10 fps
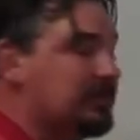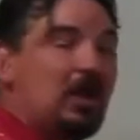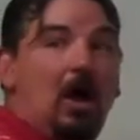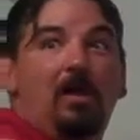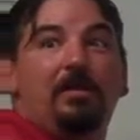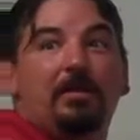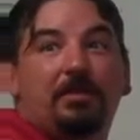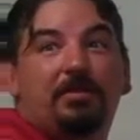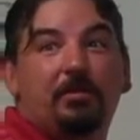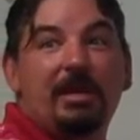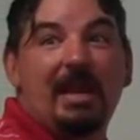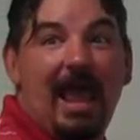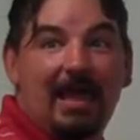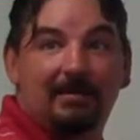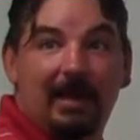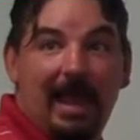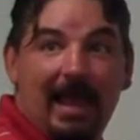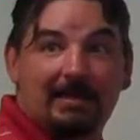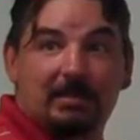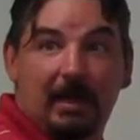use all of the
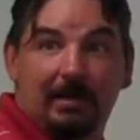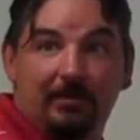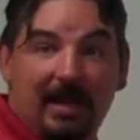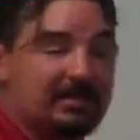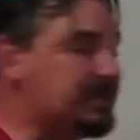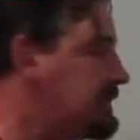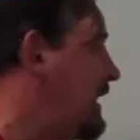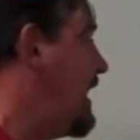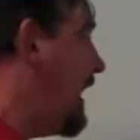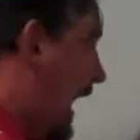3x addresses